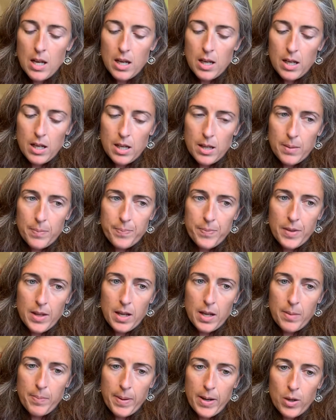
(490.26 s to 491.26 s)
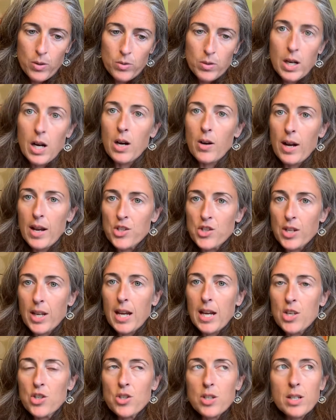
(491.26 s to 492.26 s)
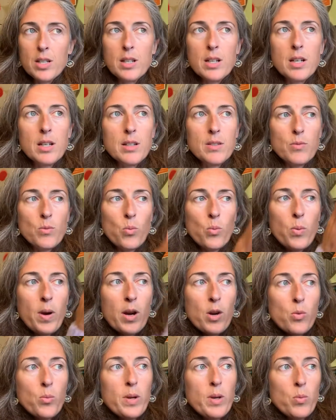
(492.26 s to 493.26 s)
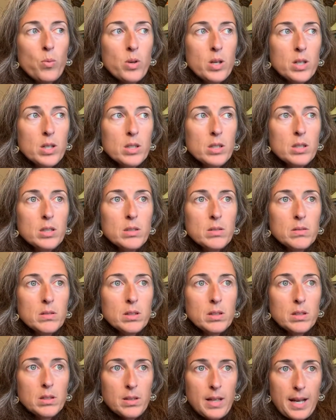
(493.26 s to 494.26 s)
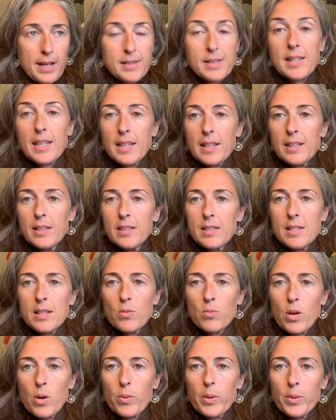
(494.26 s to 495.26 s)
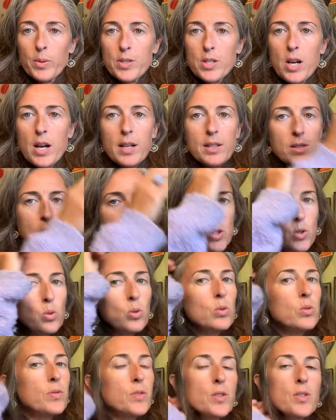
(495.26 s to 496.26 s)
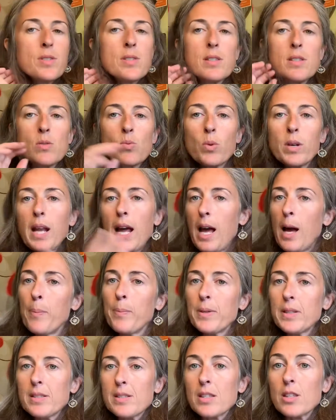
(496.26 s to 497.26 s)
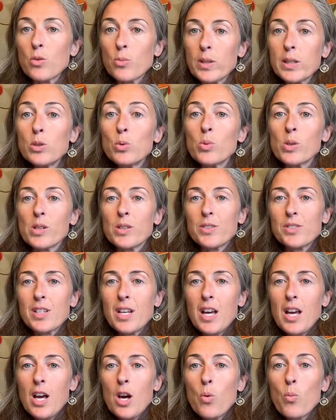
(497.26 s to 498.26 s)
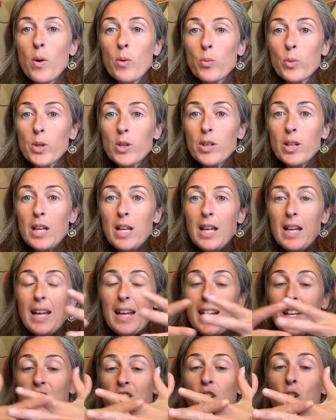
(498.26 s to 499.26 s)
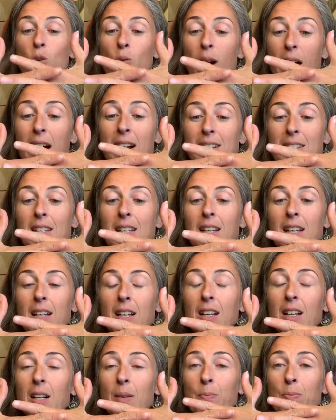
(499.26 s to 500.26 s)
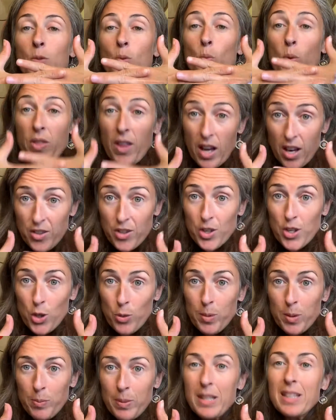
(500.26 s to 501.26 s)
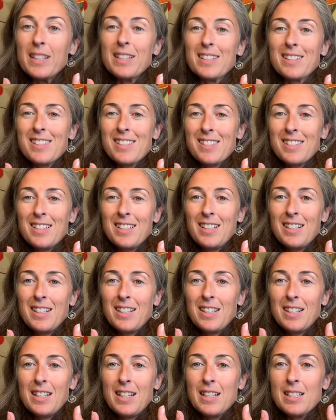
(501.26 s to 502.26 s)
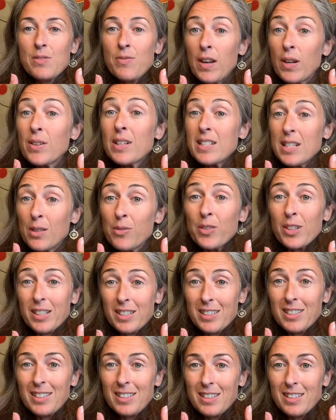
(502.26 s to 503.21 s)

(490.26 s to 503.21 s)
about our education, where we were as kids and what we were taught in school versus what happens in the real world when we're interacting with other human beings. It's very different.